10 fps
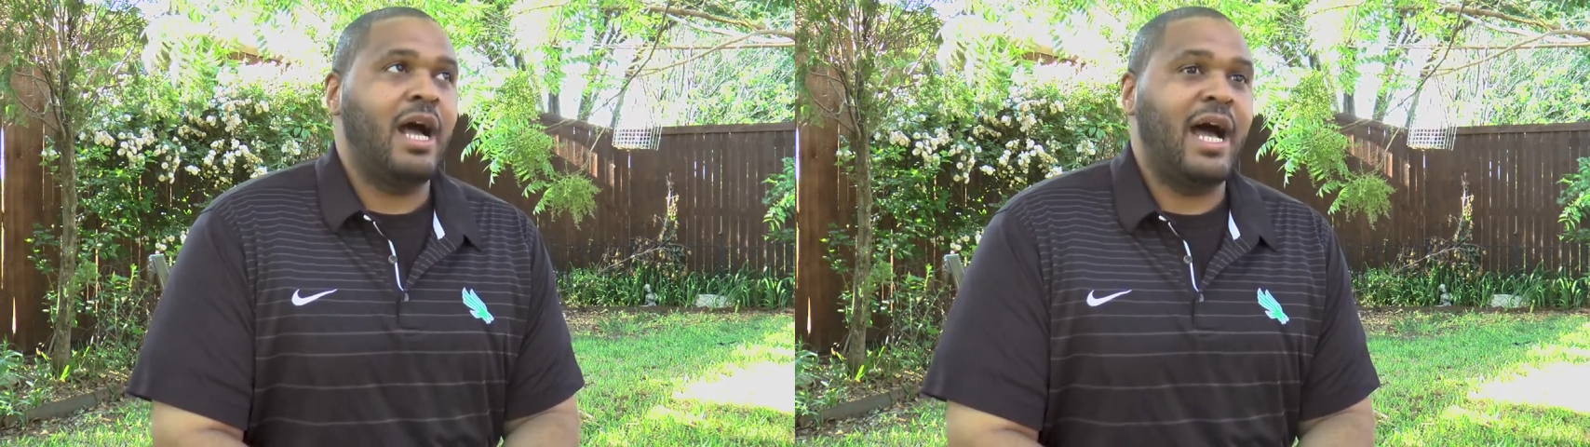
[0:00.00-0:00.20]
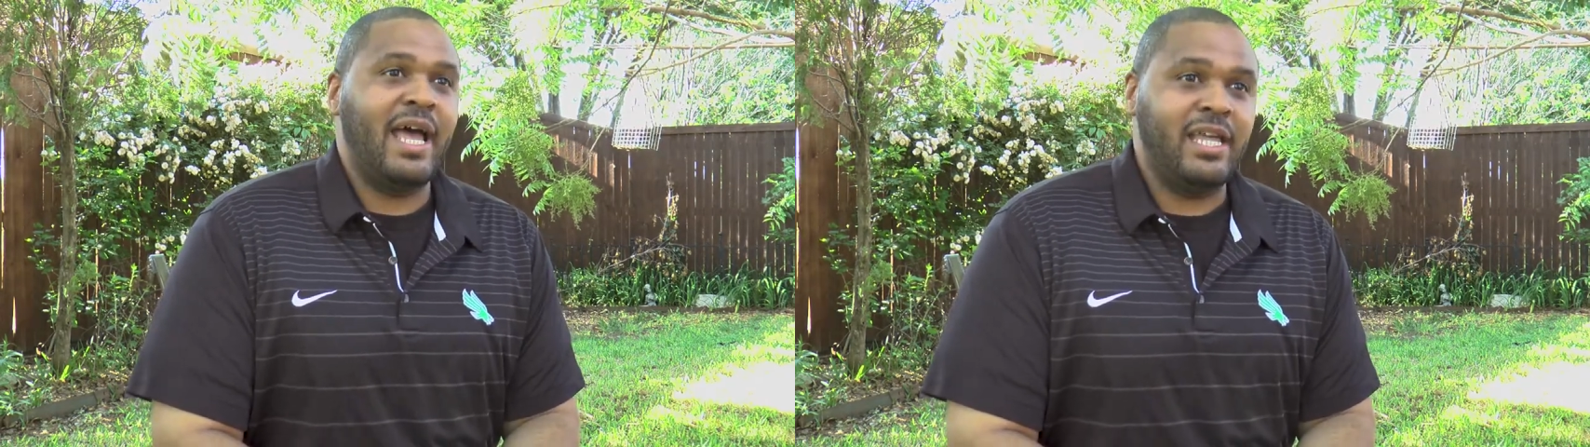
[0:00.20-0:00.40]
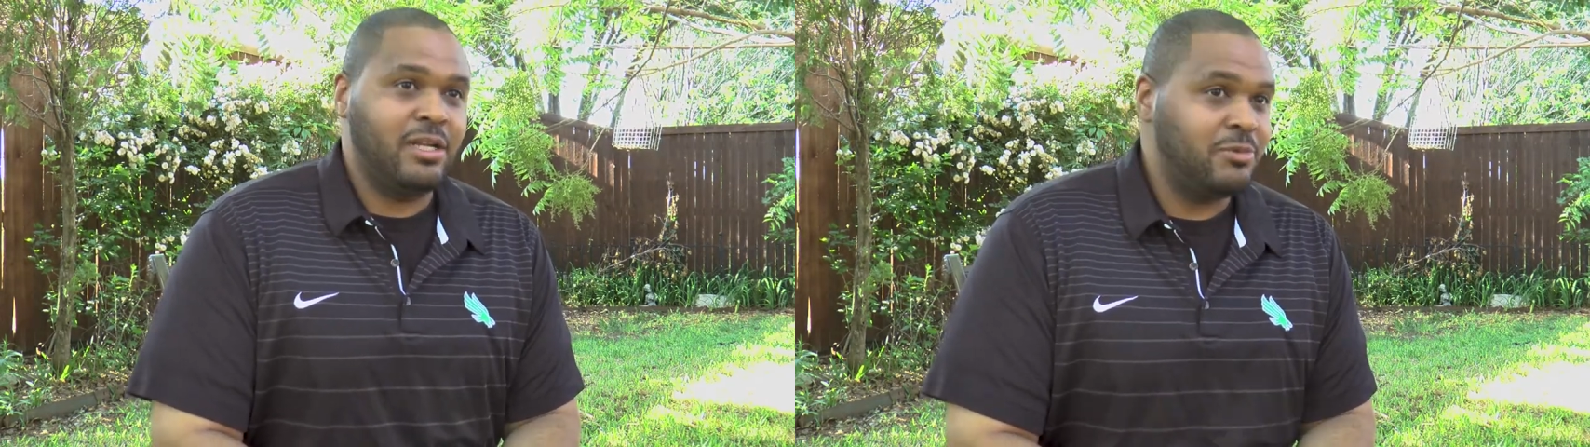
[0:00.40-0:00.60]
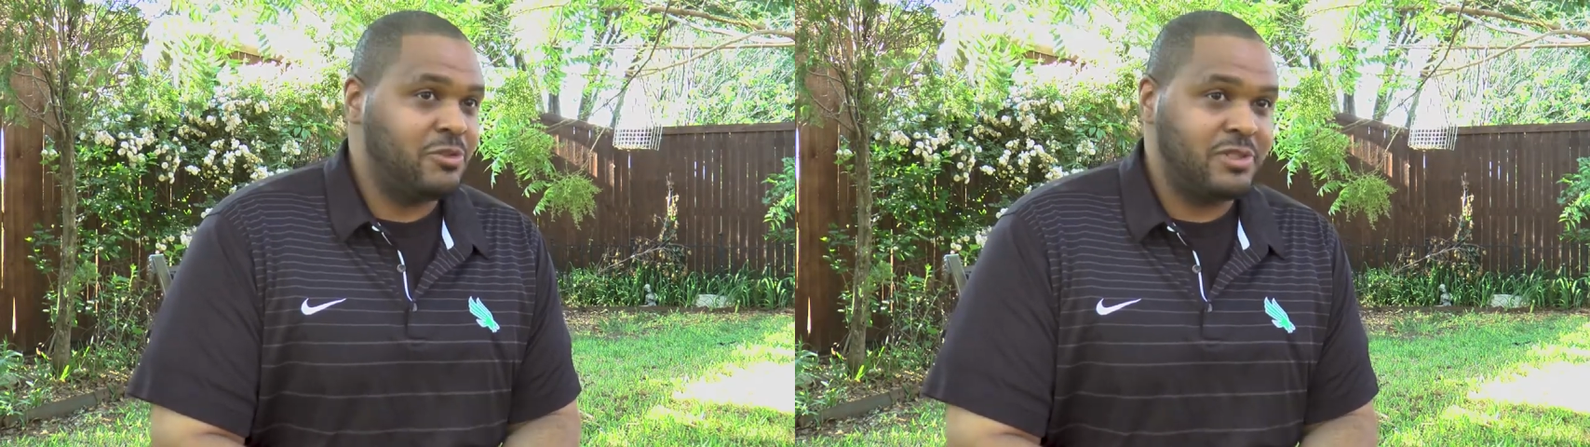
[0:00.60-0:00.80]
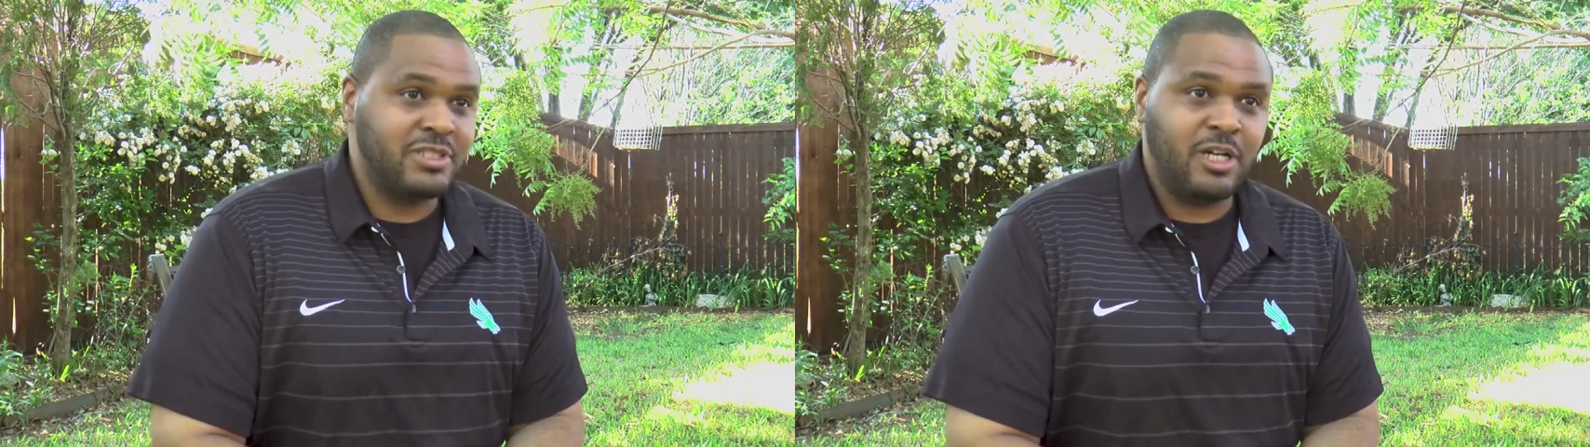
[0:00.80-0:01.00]
I end up
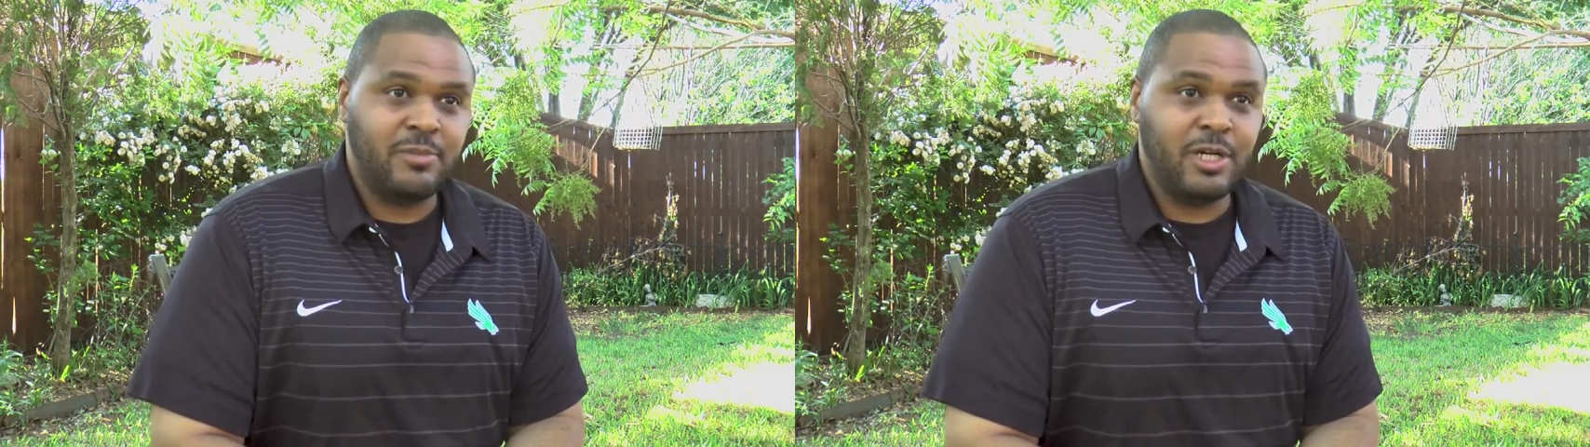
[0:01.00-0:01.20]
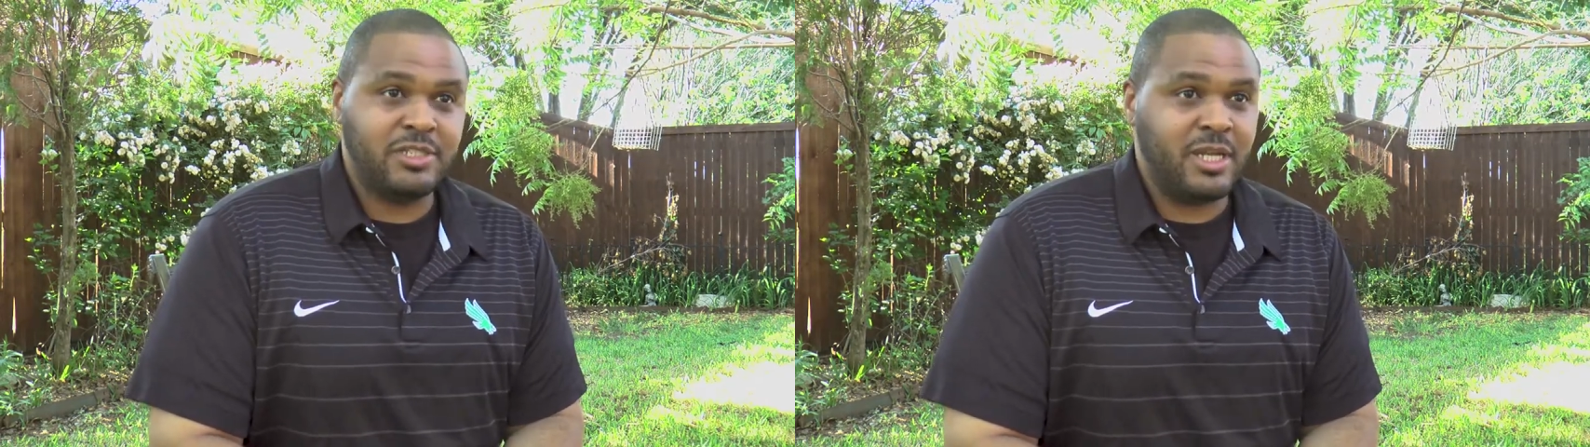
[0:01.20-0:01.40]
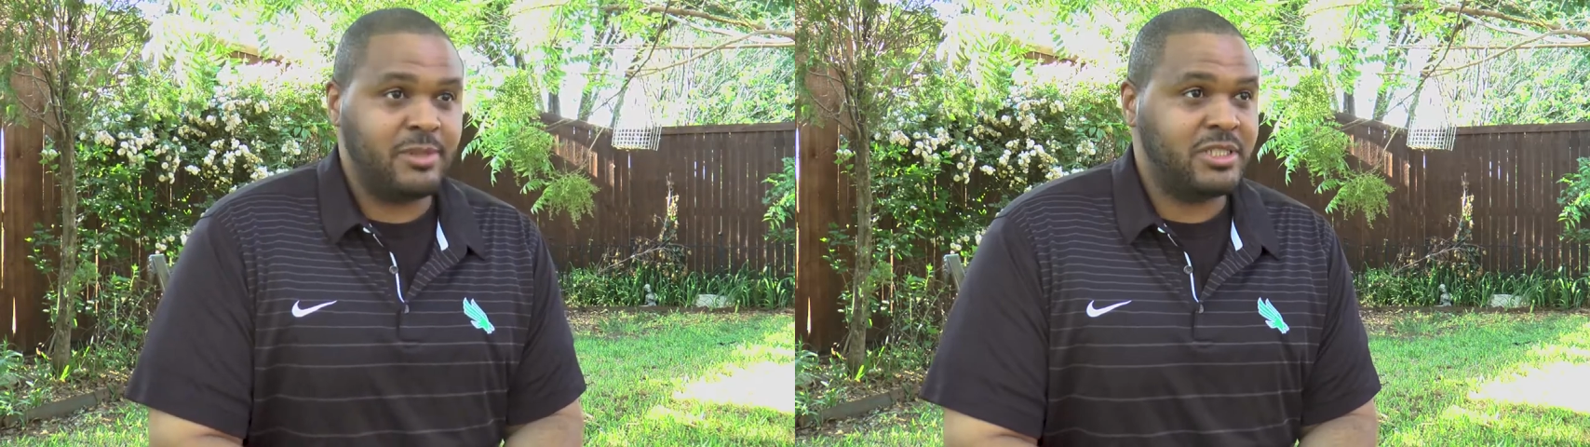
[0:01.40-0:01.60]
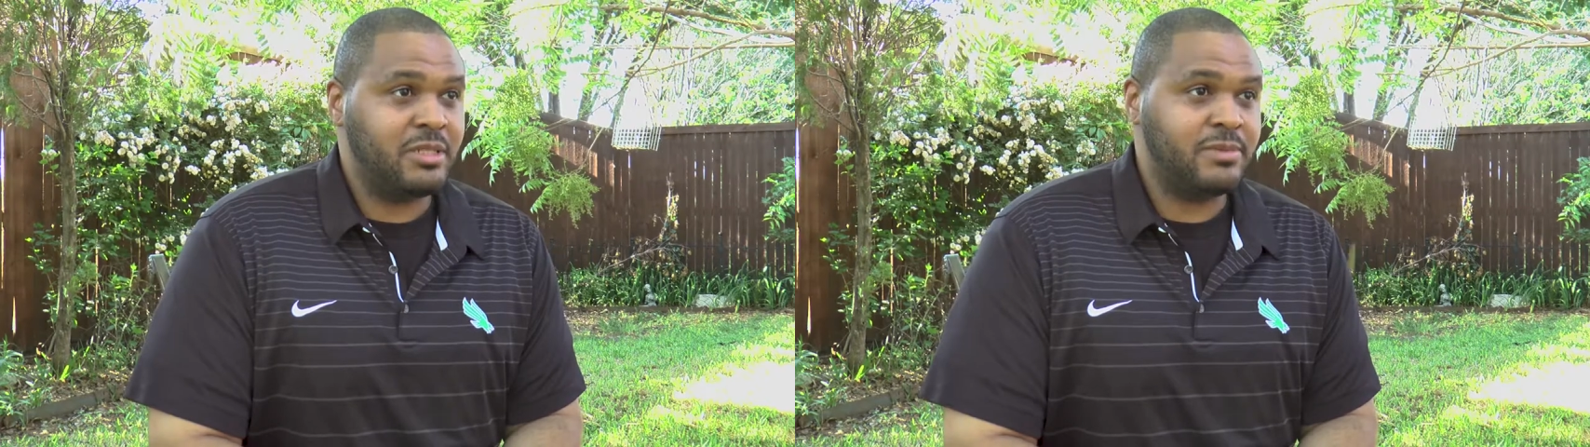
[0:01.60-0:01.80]
doing the softball championship.